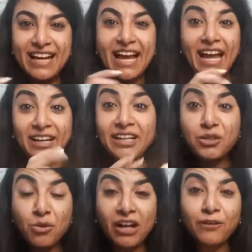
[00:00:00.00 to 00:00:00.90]
And each
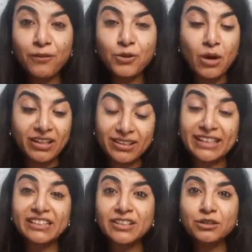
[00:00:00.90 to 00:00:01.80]
one of you are
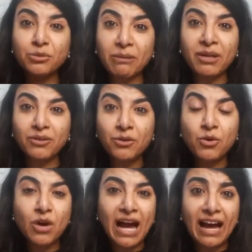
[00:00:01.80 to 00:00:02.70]
courageous women
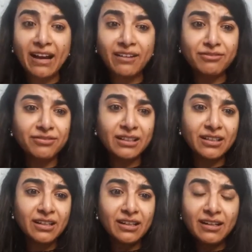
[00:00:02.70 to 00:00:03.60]
who have,
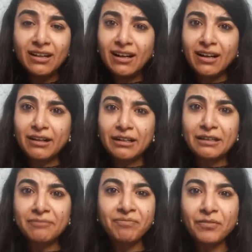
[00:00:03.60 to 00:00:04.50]

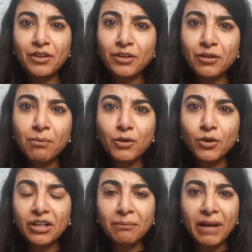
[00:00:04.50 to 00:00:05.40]

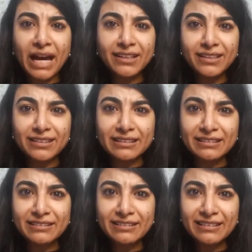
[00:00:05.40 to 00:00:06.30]
broken barriers.
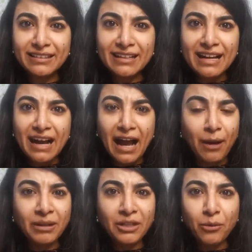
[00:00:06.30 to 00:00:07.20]

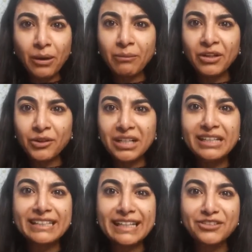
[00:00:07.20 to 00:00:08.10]
How many women
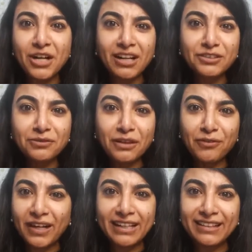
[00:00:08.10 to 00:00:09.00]
really take charge of their
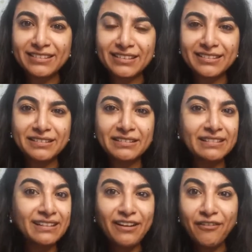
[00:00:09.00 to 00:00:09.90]
finances?
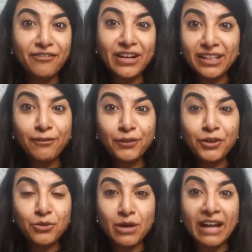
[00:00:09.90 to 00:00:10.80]
Very
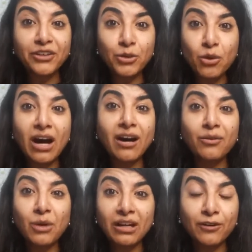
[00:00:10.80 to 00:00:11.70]
few. And you
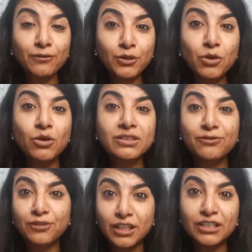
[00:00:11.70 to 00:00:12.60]
are one of those
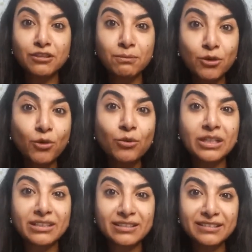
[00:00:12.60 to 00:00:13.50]
first
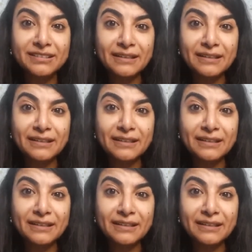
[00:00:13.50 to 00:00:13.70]
movers.